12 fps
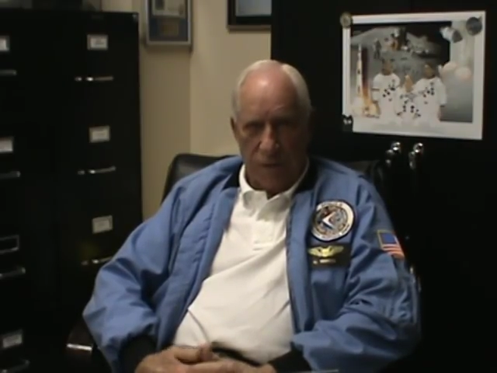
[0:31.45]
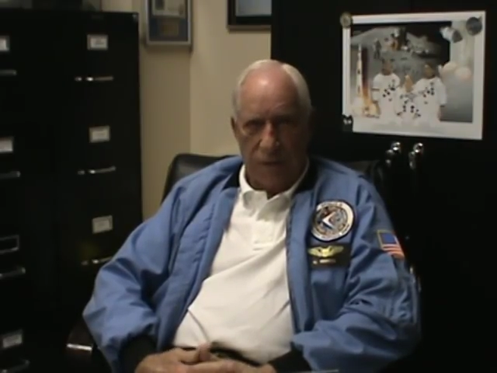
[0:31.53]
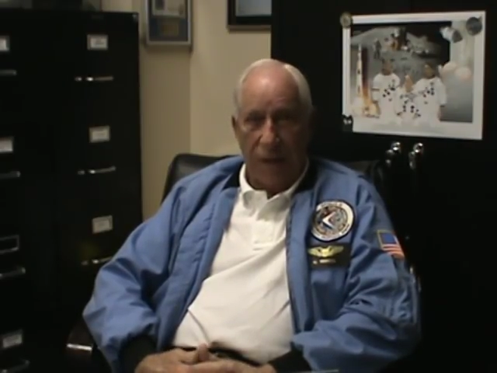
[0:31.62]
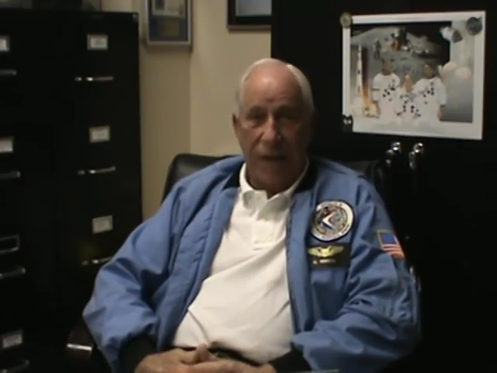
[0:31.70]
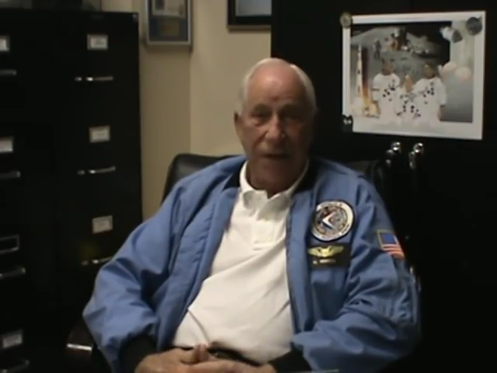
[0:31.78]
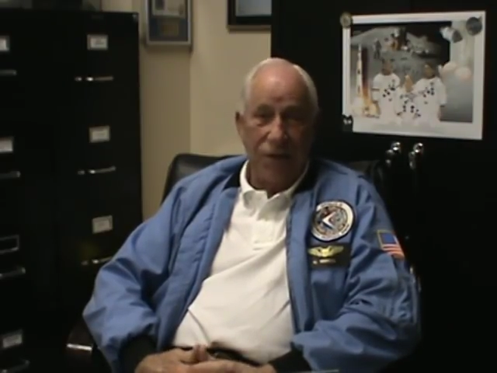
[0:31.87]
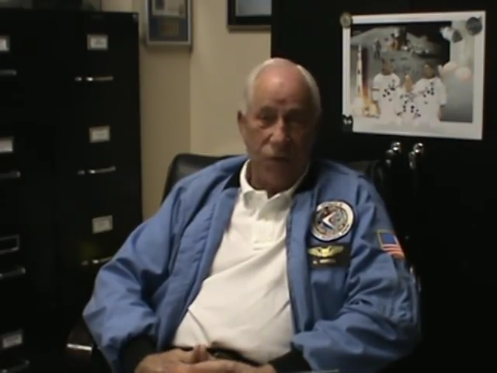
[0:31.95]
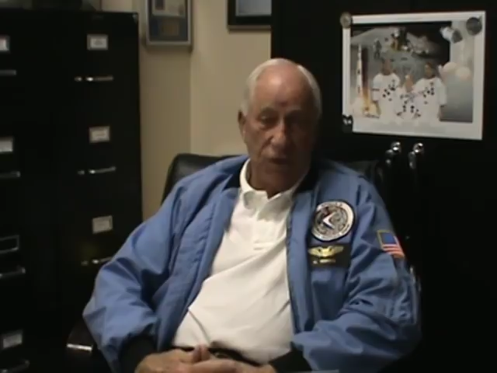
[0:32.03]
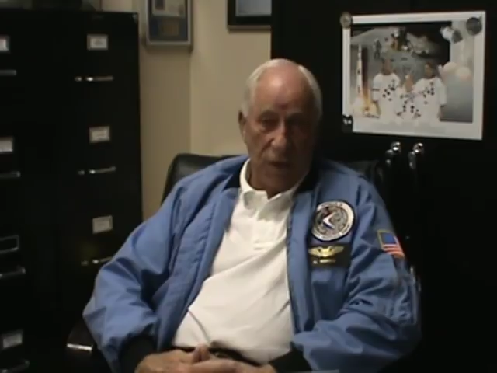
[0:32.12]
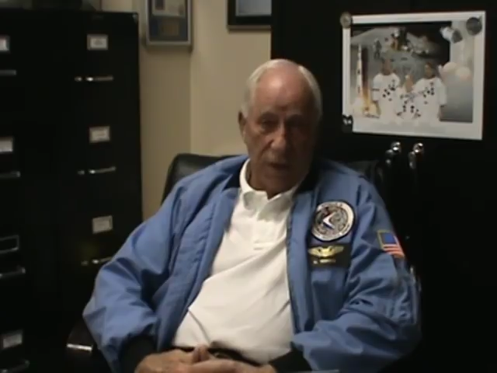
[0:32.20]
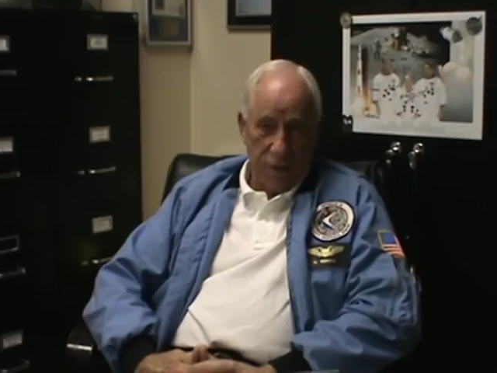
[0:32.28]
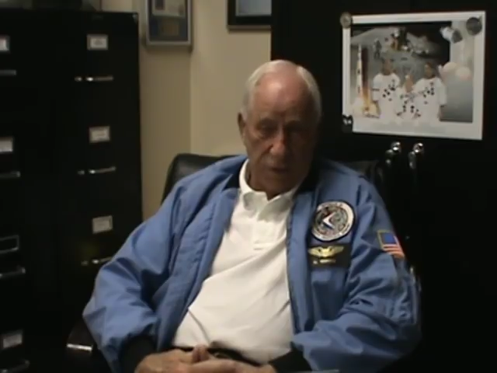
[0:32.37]
studying
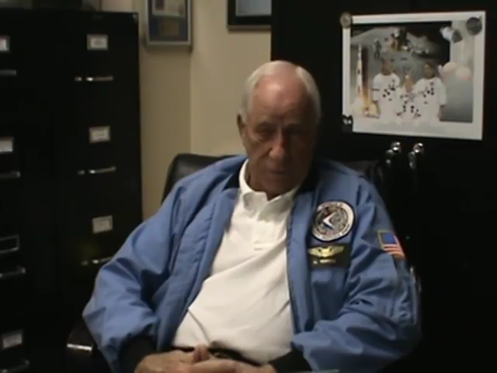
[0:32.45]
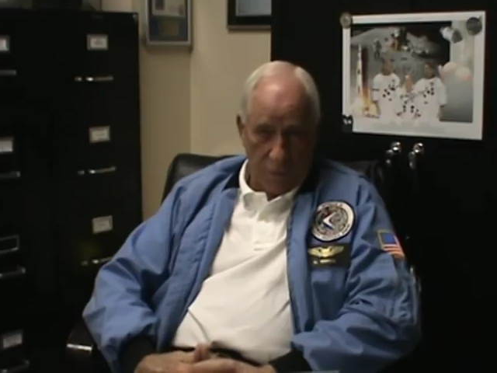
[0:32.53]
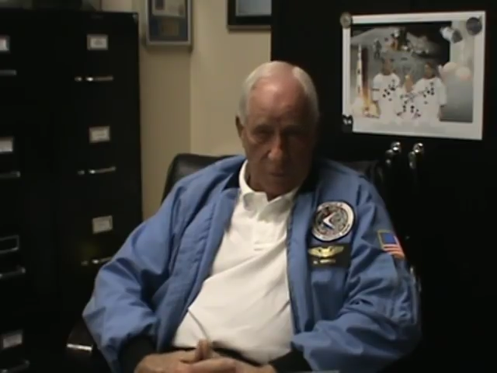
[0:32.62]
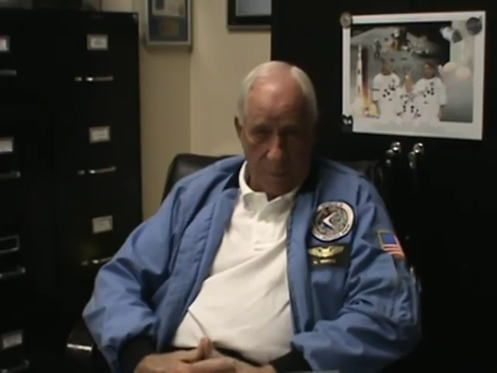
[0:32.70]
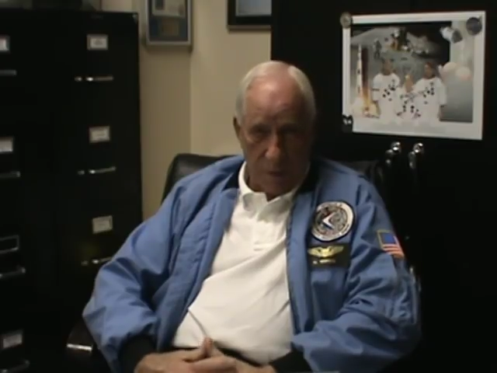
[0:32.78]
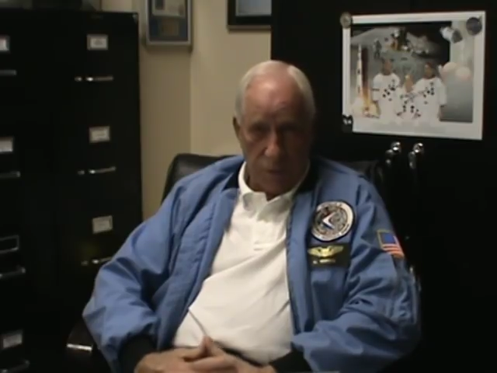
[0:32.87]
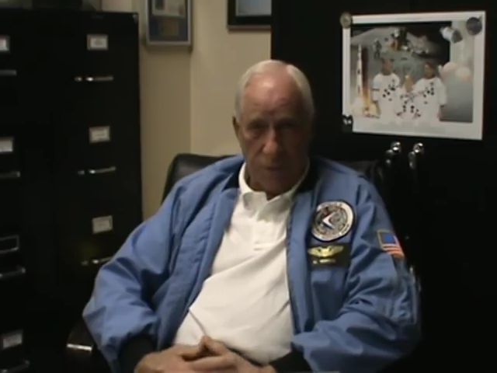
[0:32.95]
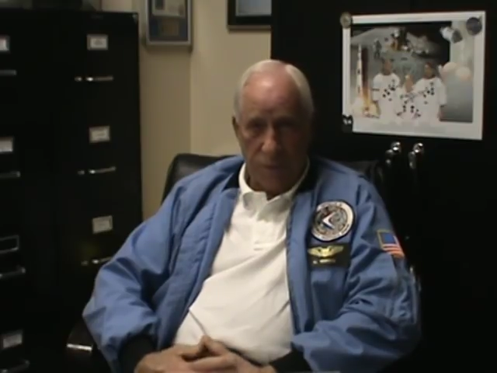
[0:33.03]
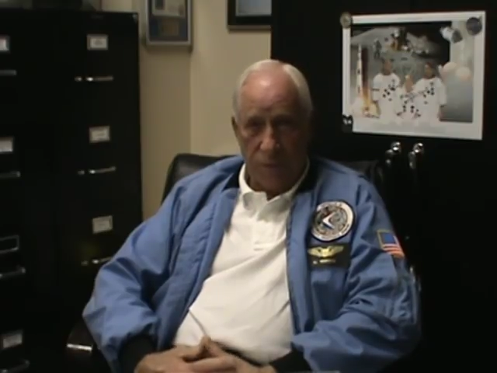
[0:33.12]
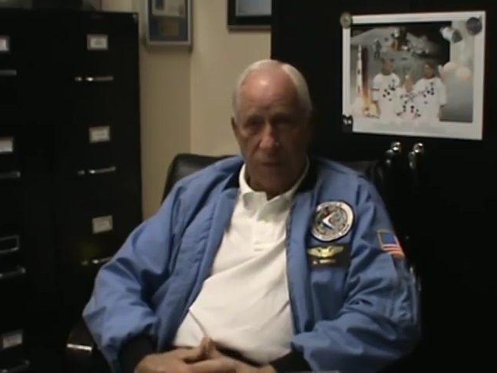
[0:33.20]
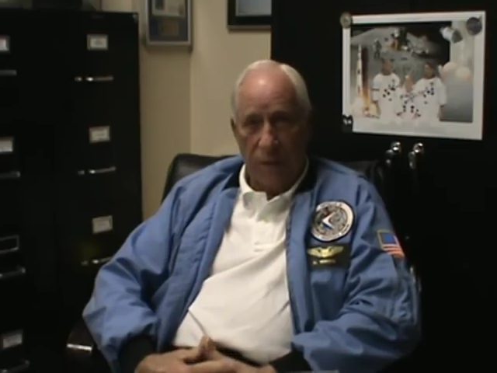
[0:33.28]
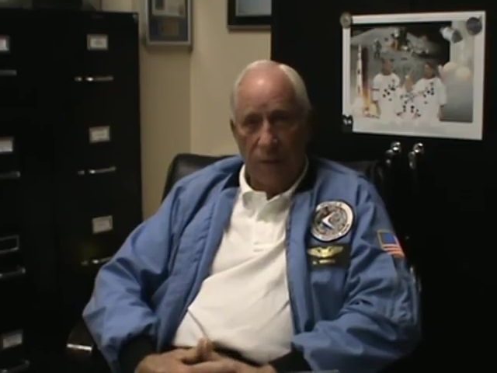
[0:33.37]
geologic
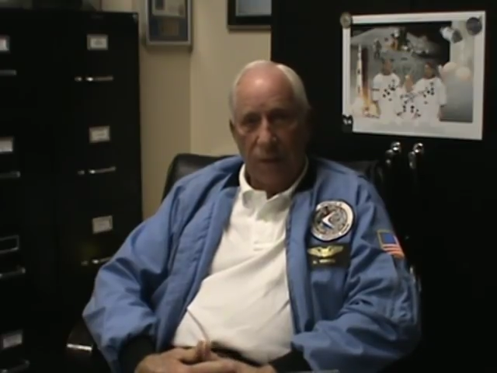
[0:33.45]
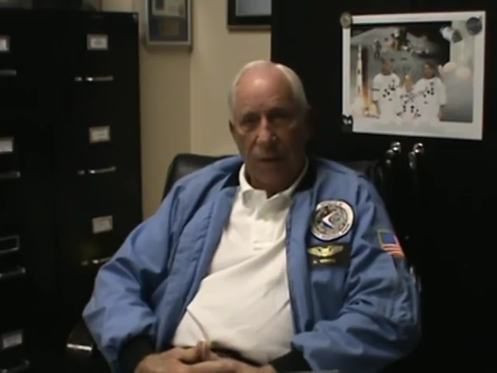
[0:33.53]
formations.